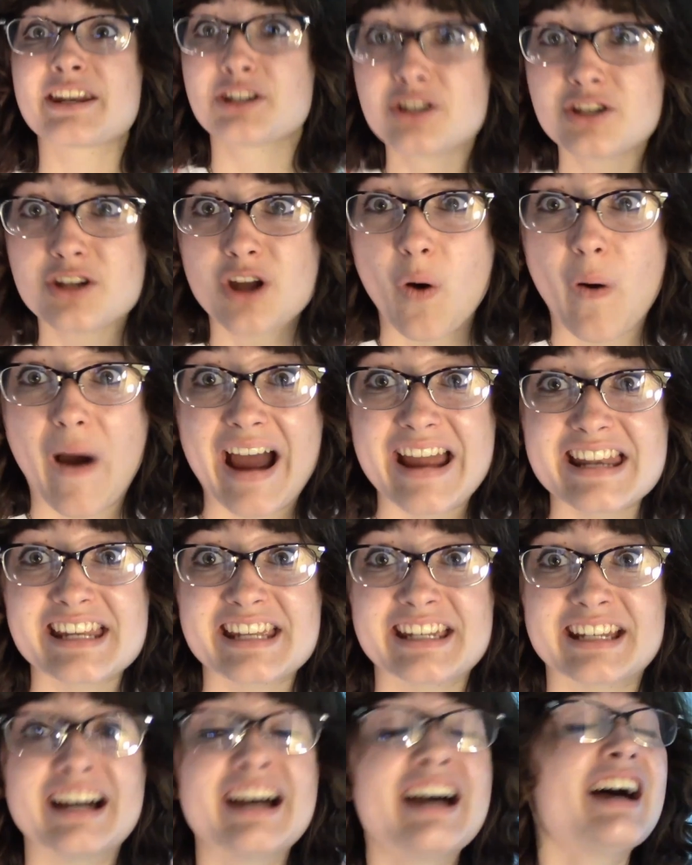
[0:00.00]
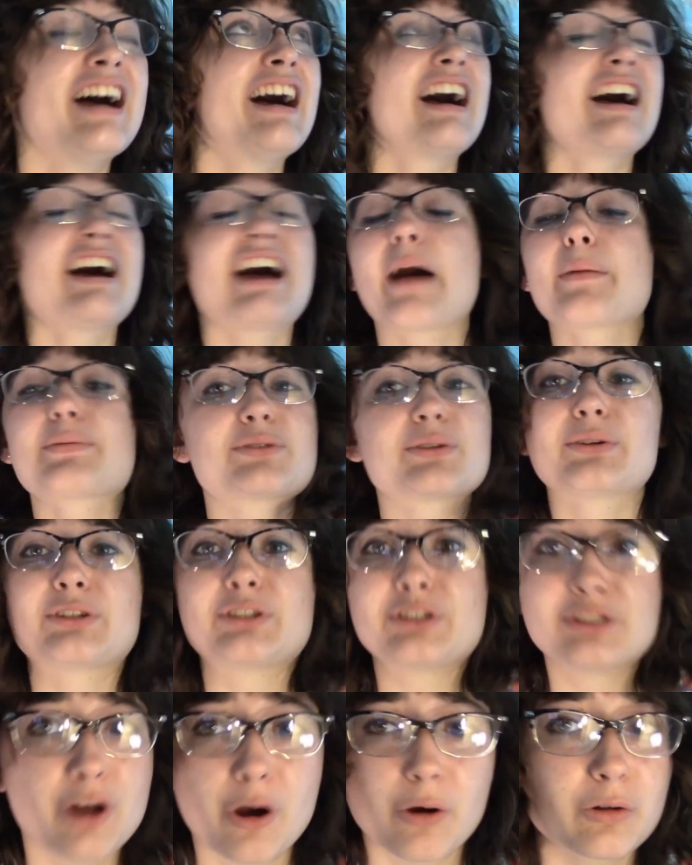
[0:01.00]
no idea, absolutely
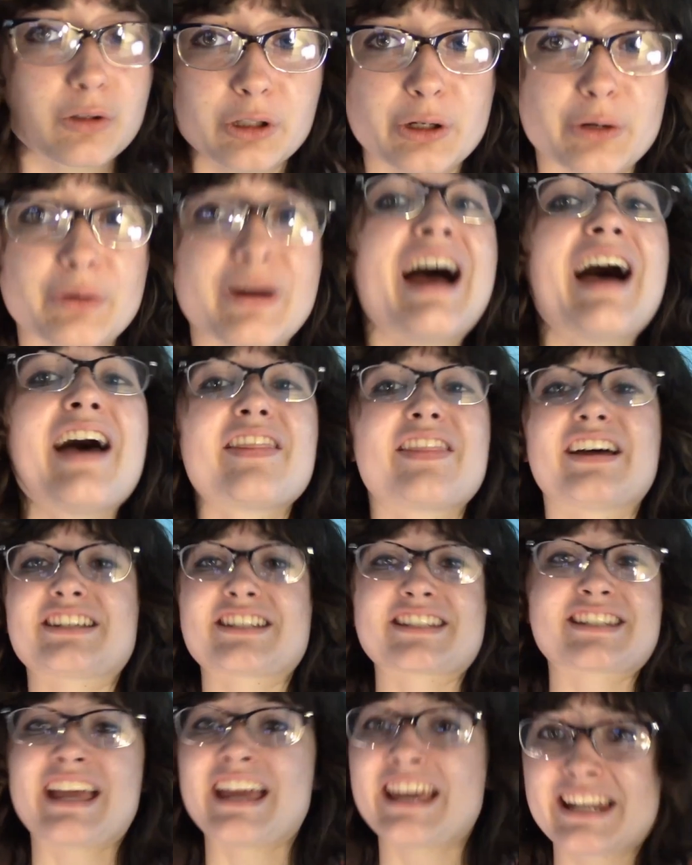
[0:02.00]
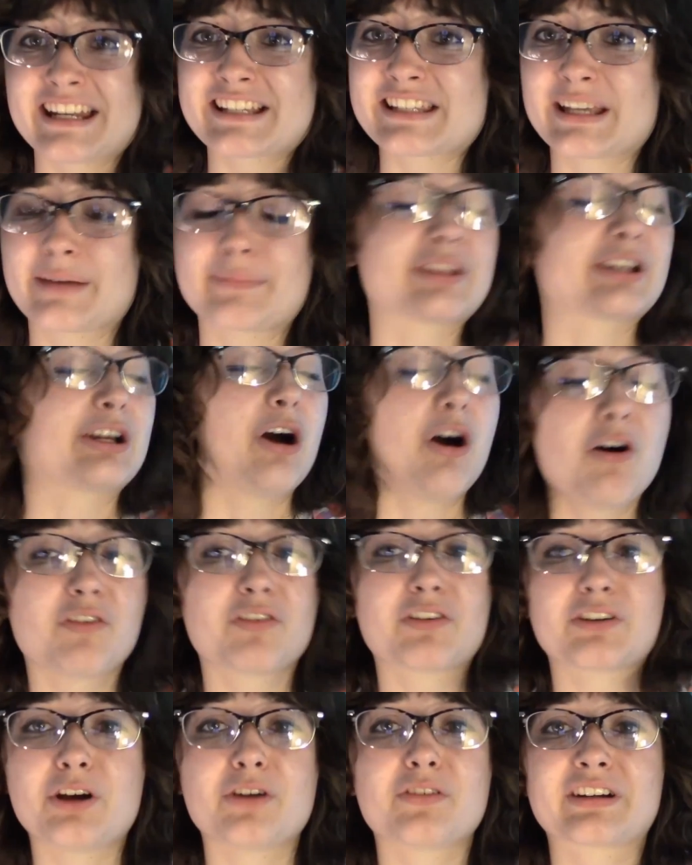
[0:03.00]
no clue, that just hitting something
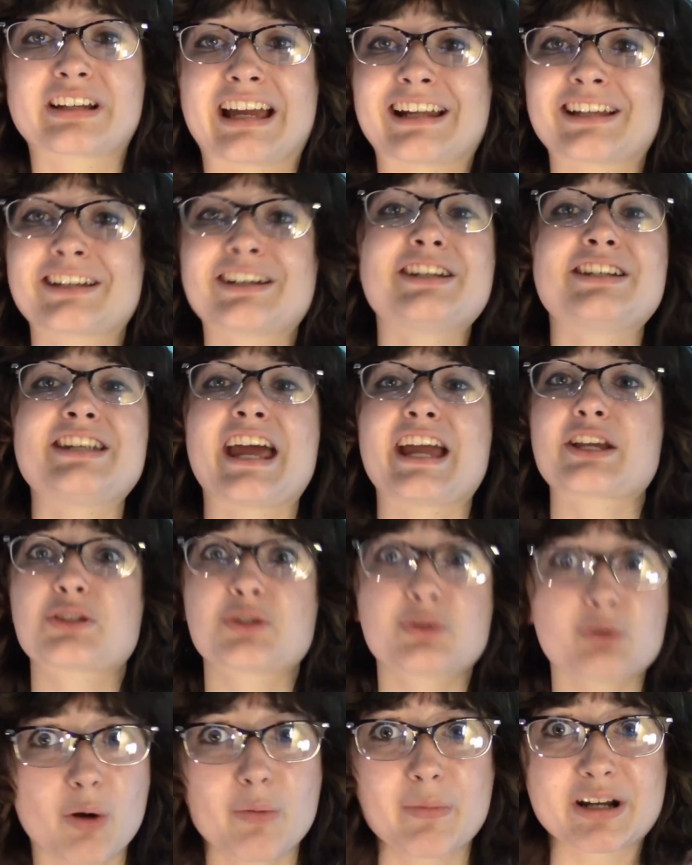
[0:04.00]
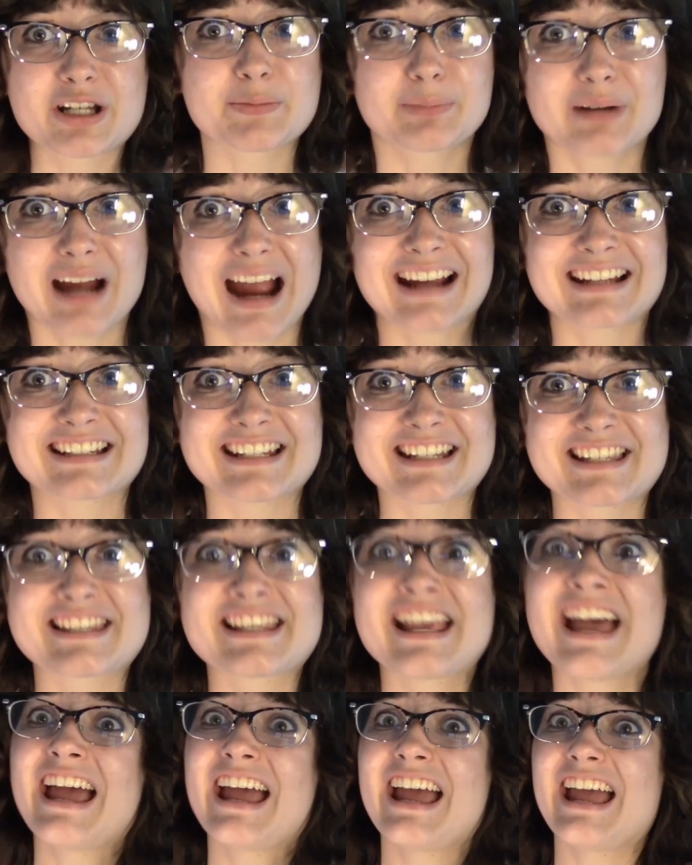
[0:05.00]
over and over again could take so much practice
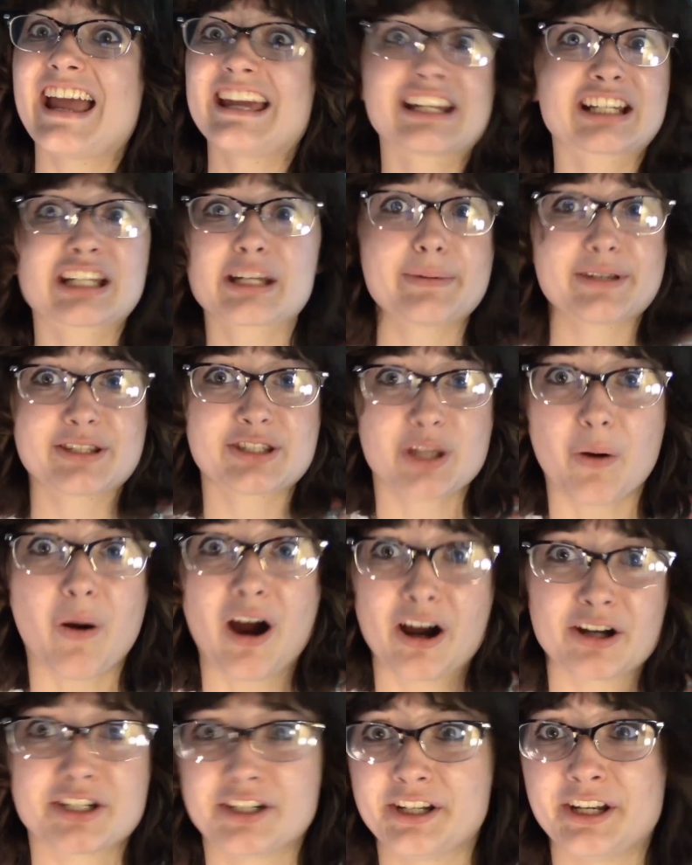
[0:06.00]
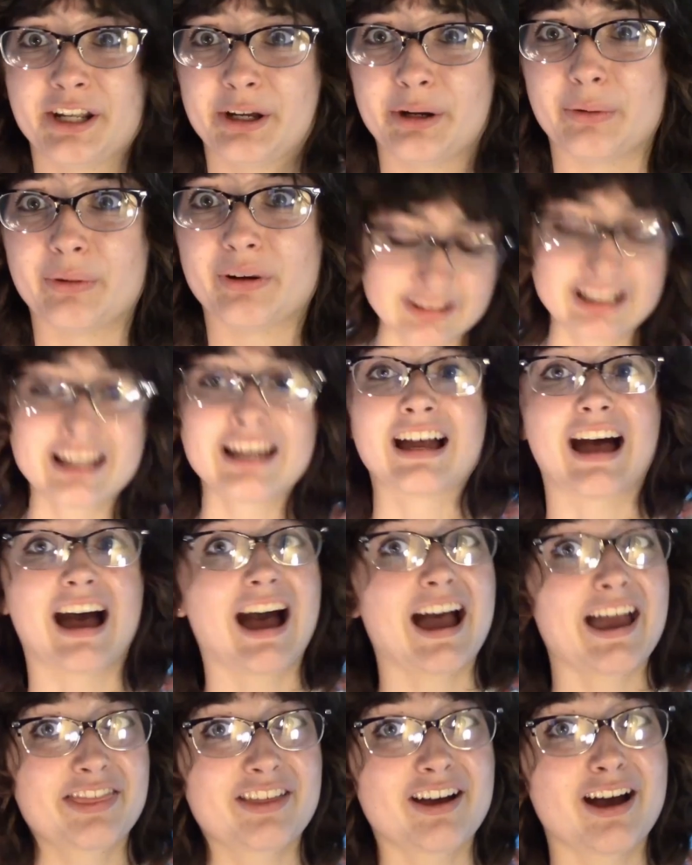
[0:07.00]
and it could be so hard to do.
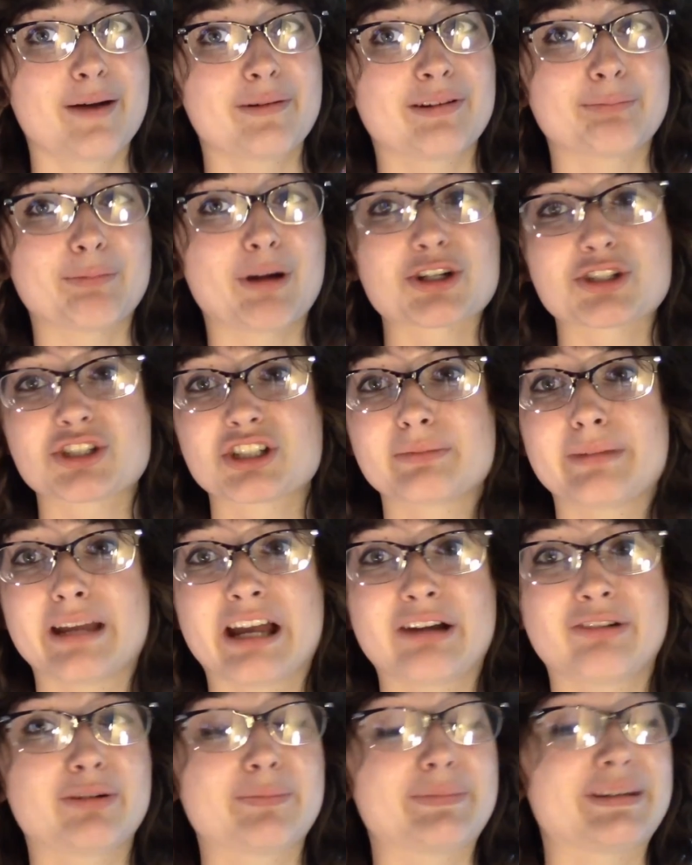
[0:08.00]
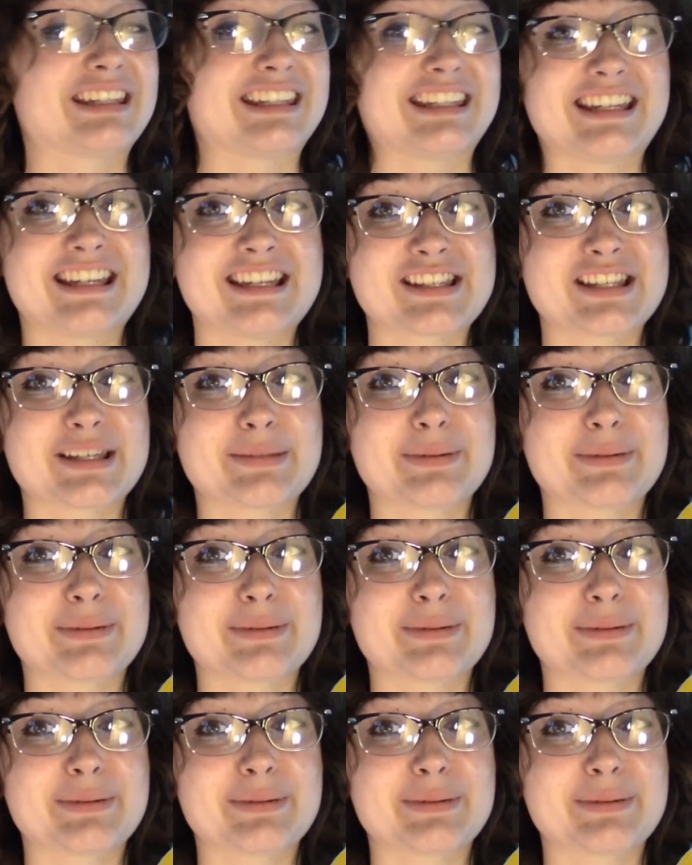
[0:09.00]
I thought marching band would be easy